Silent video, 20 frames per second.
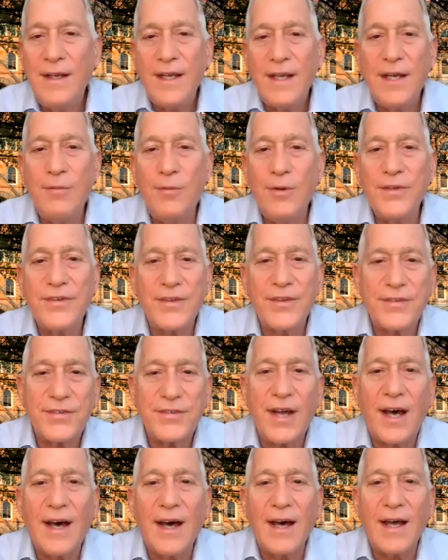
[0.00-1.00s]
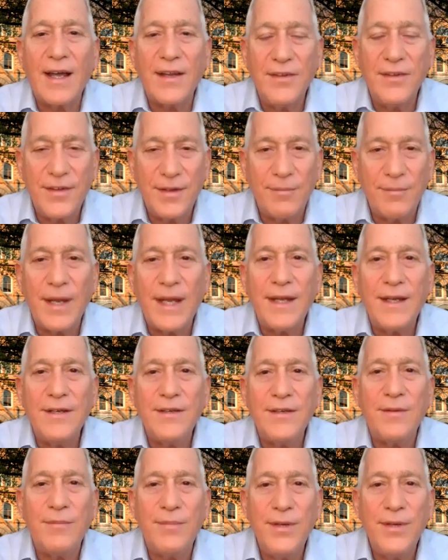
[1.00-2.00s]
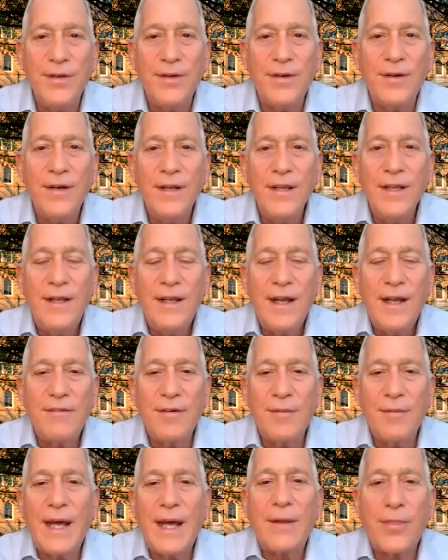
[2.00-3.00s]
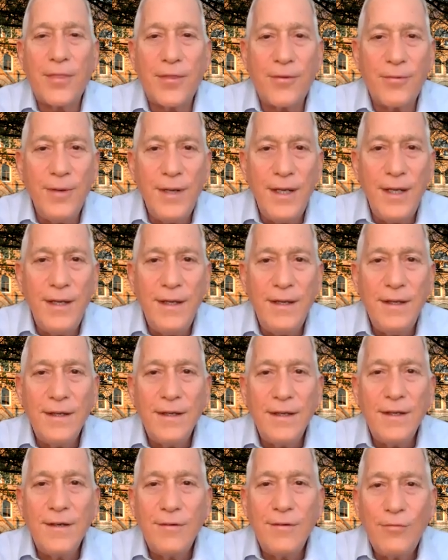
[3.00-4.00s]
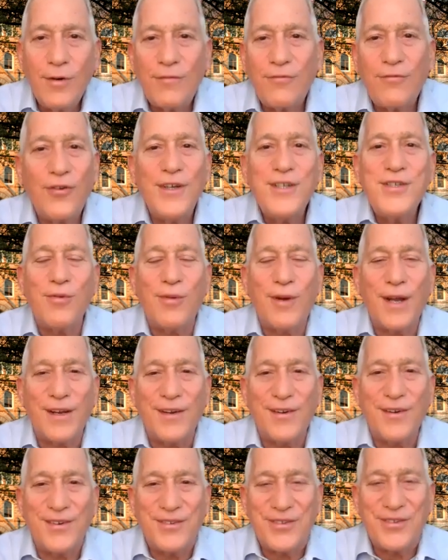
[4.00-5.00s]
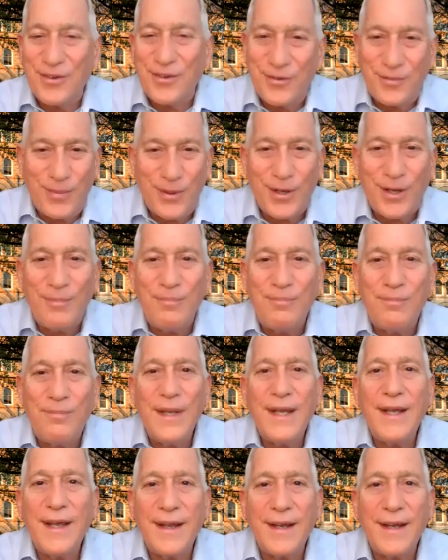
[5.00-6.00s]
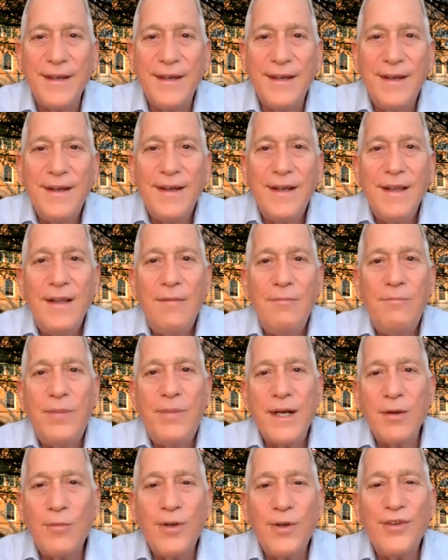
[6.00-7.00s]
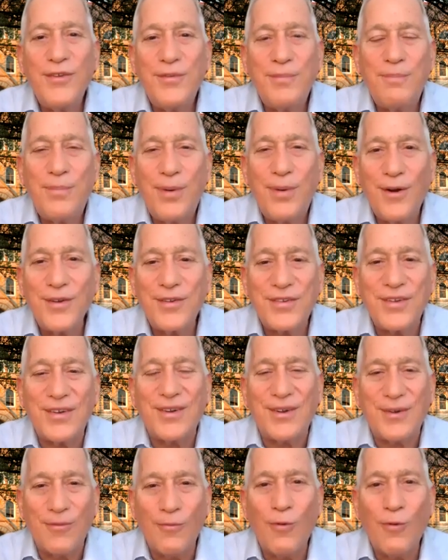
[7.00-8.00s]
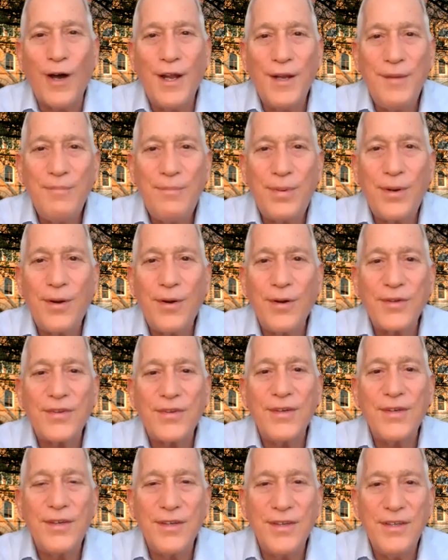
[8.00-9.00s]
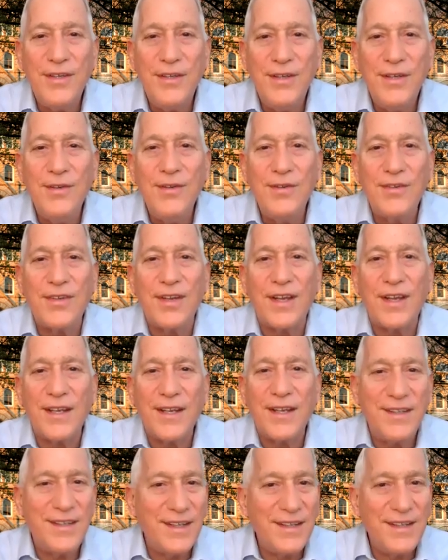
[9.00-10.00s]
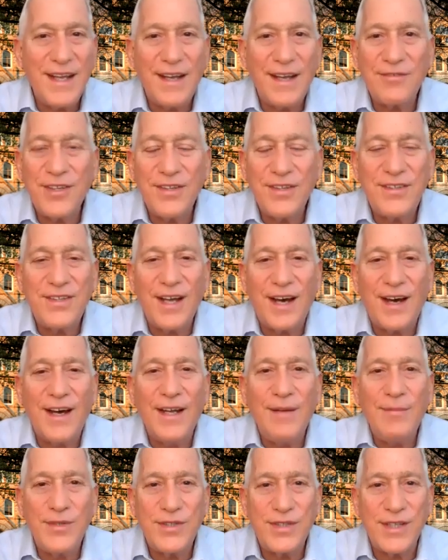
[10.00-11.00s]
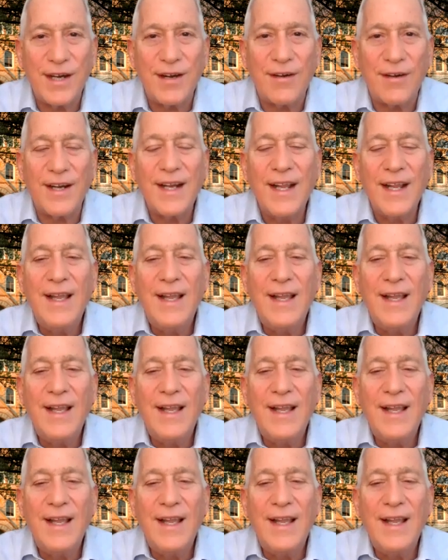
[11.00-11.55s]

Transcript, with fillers: It was the size, the main computer, of about three refrigerators. So it was pretty big, but it was personal. One person could use it, didn't have to timeshare it.